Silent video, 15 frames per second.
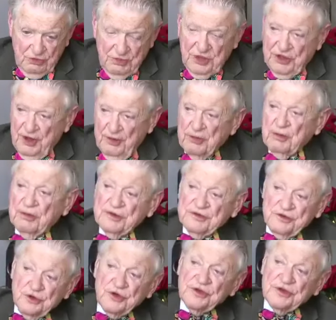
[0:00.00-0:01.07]
would be capable
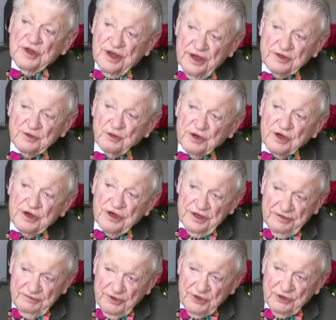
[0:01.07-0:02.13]
of doing the kind of work
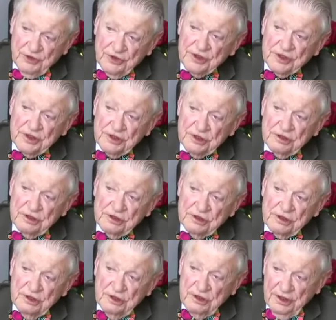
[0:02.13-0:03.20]
I have been doing.
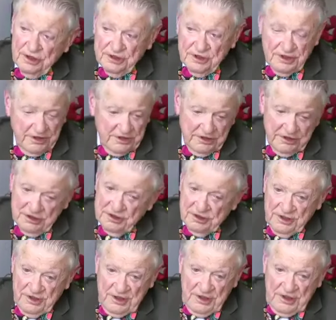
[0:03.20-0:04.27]
I, I,
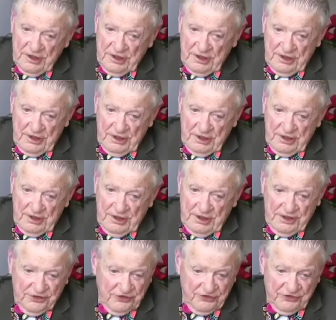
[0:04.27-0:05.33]

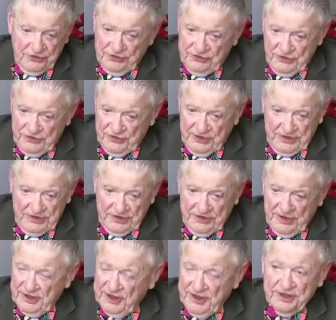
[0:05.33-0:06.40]
I just don't,
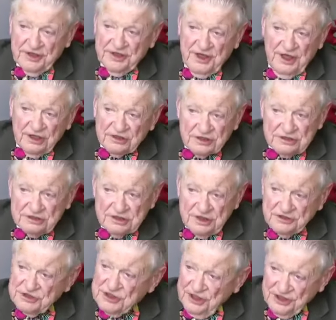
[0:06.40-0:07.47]
that, that kind of talent
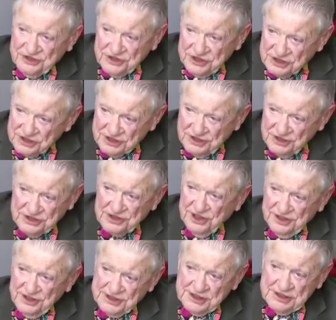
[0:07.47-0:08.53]
does not exist these
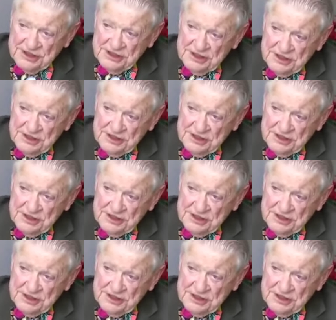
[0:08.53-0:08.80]
days.